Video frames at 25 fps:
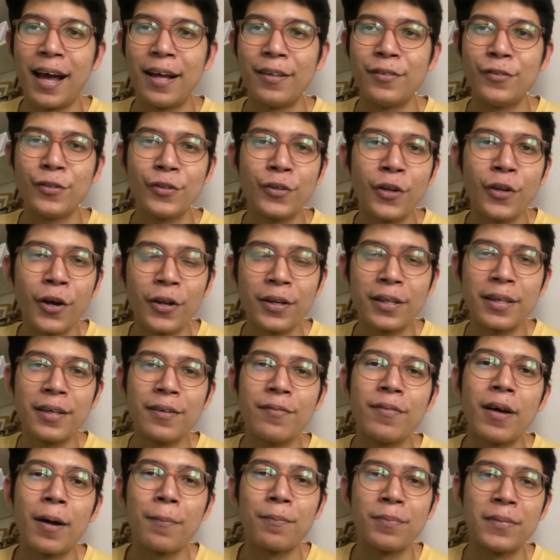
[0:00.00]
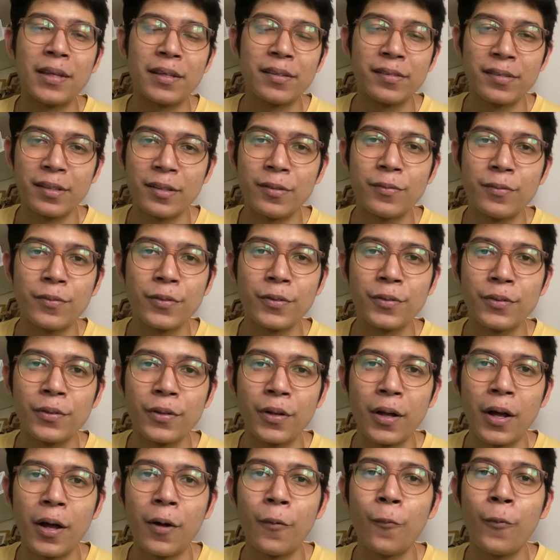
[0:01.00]
to not give up their sinful
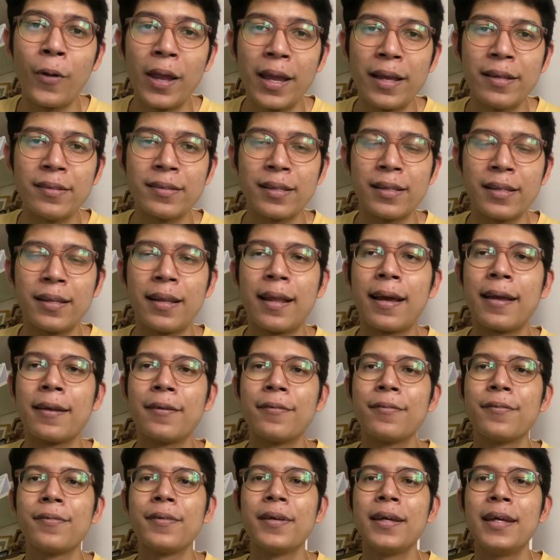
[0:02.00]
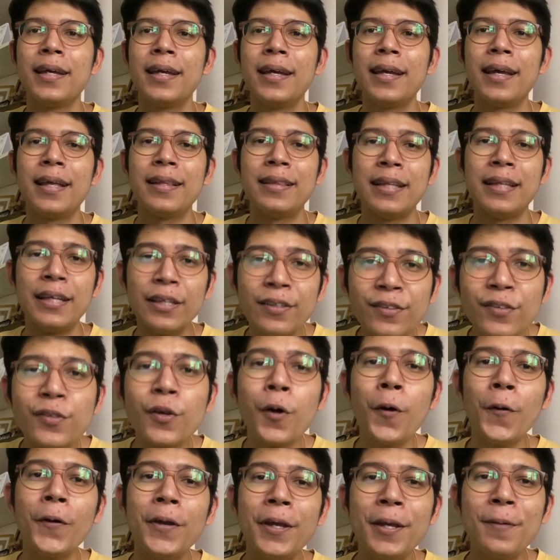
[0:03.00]
ways and life. They
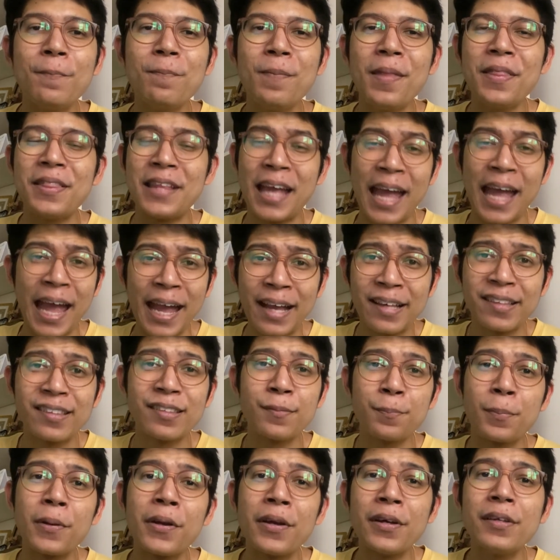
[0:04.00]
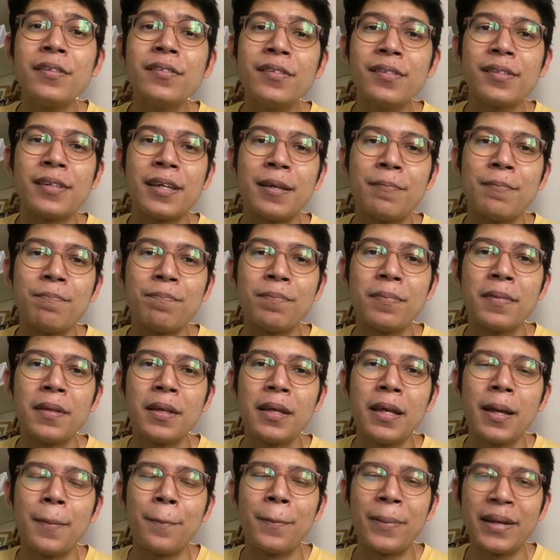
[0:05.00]
saw him, they experienced him,
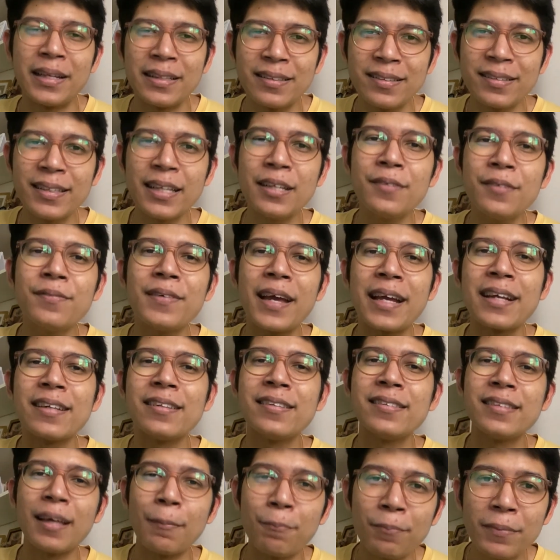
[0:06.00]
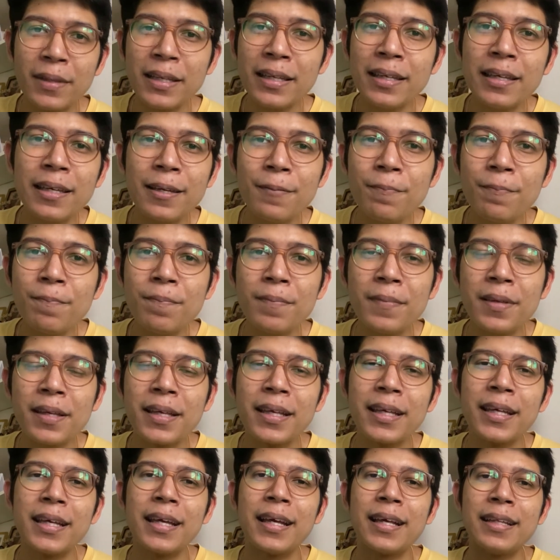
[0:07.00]
but instead of accepting him,
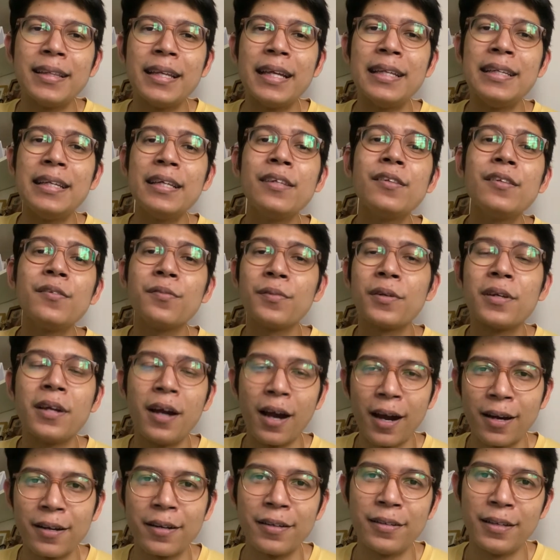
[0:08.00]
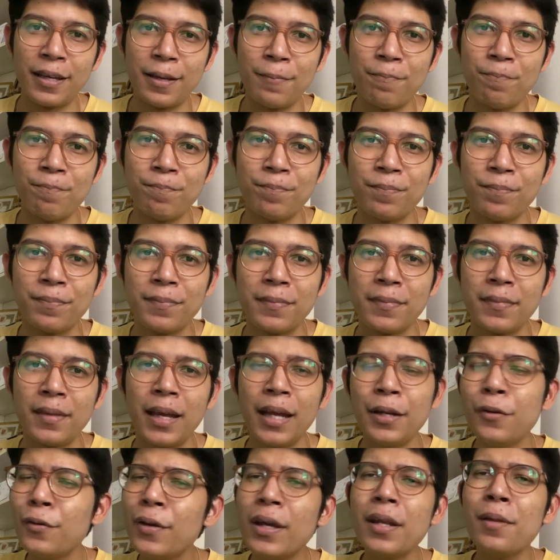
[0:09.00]
they disregarded him.
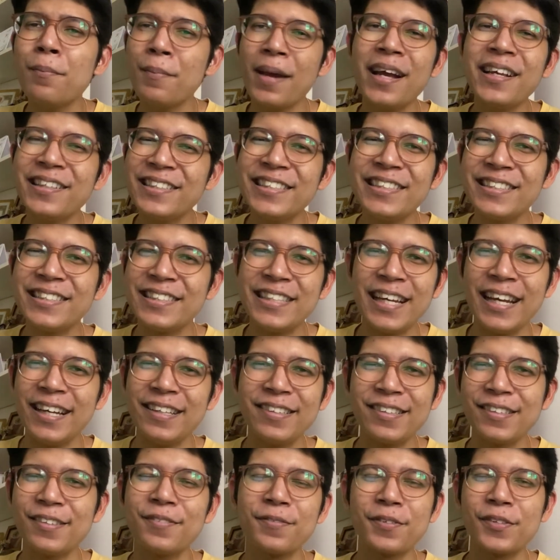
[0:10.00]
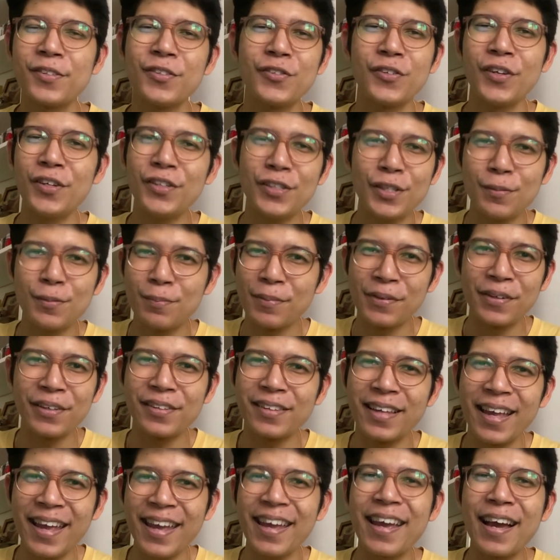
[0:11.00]
And you can imagine Jesus' frustration because,
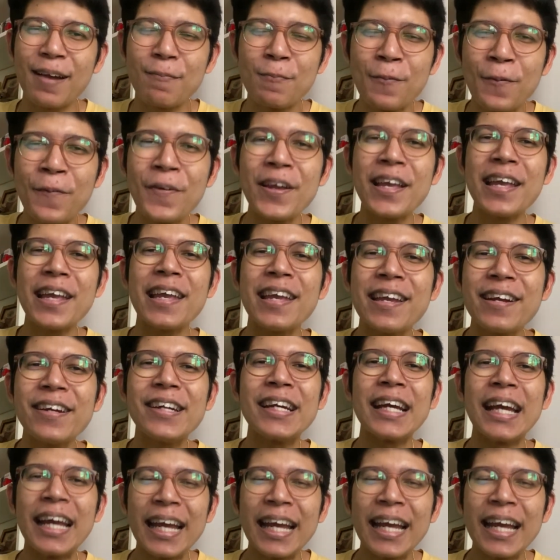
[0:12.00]
hey, I'm going here